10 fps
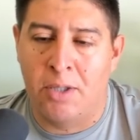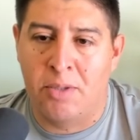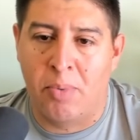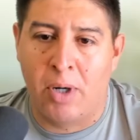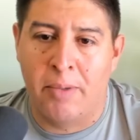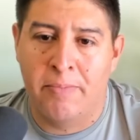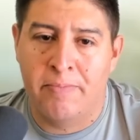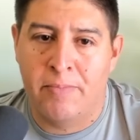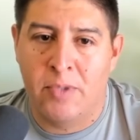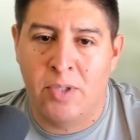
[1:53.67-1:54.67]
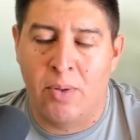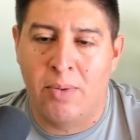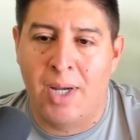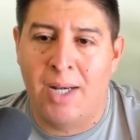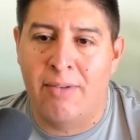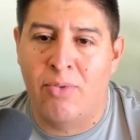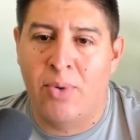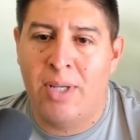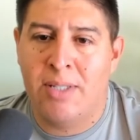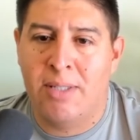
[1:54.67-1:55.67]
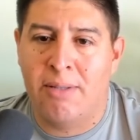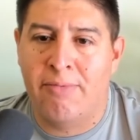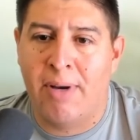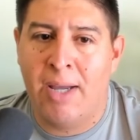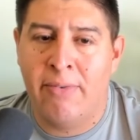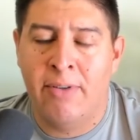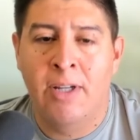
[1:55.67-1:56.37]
part. So knight f3, c5,